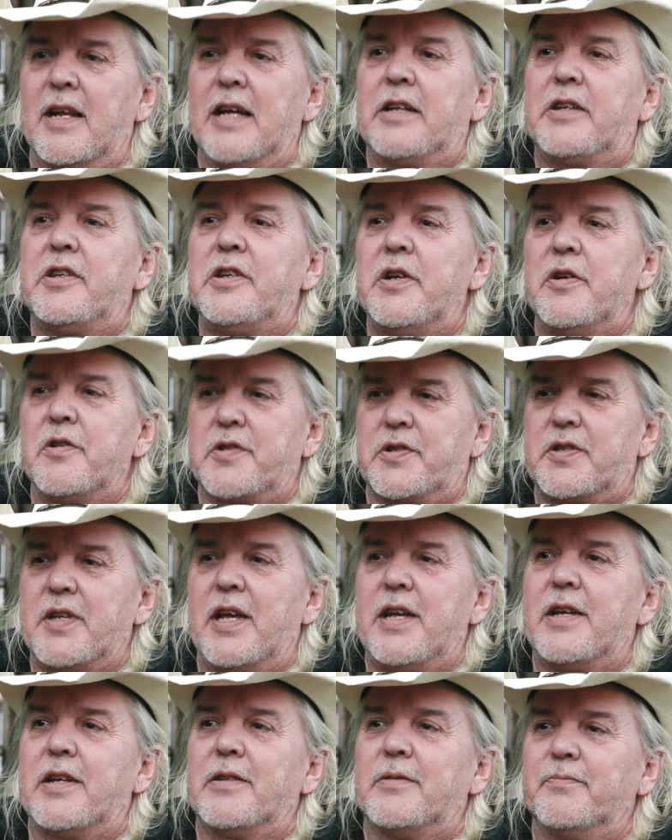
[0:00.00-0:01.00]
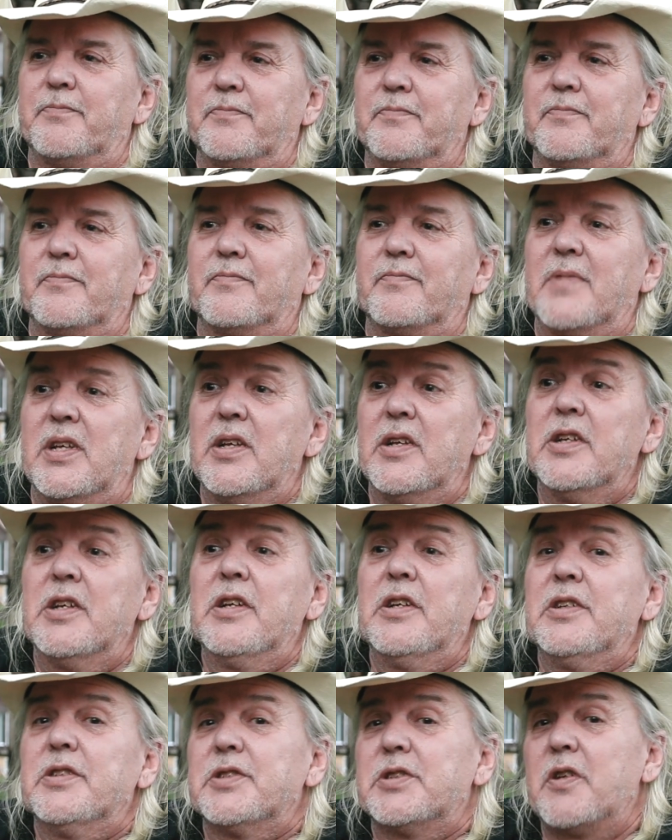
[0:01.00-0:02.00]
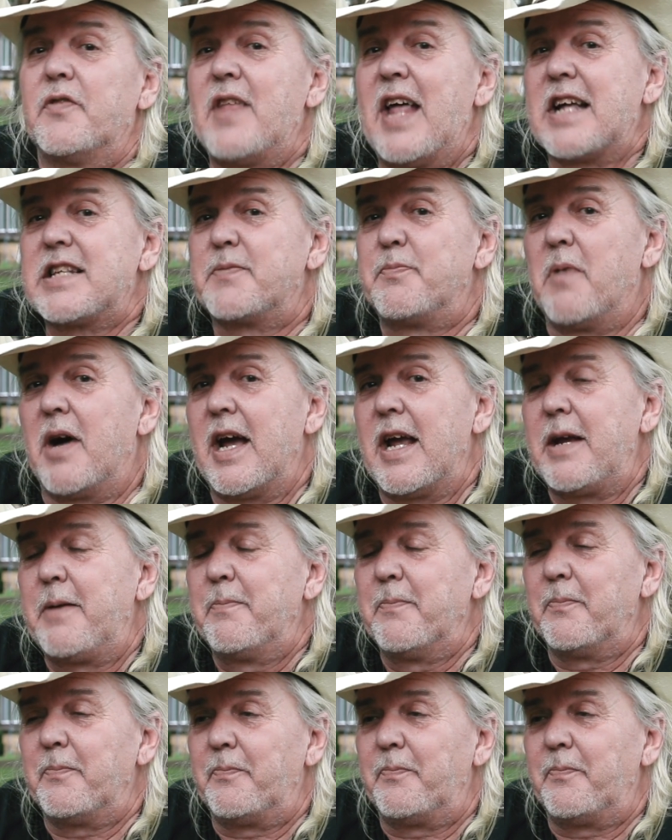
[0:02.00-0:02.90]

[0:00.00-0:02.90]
like you're saying." So that's my